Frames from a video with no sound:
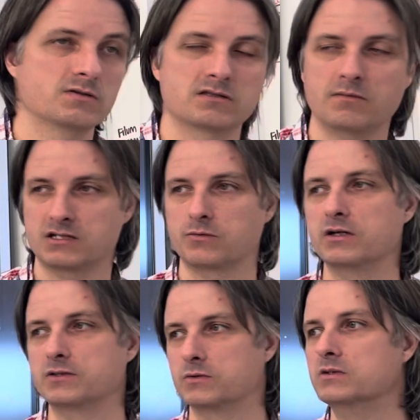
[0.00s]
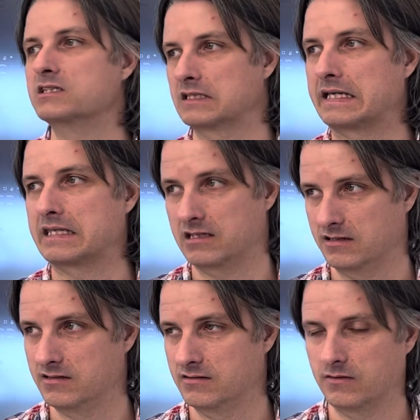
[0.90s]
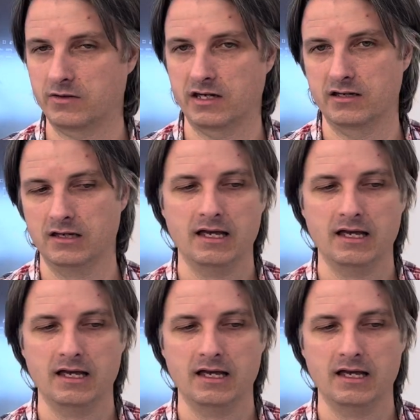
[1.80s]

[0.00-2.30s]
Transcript: The Magic Wand tool is like this, okay?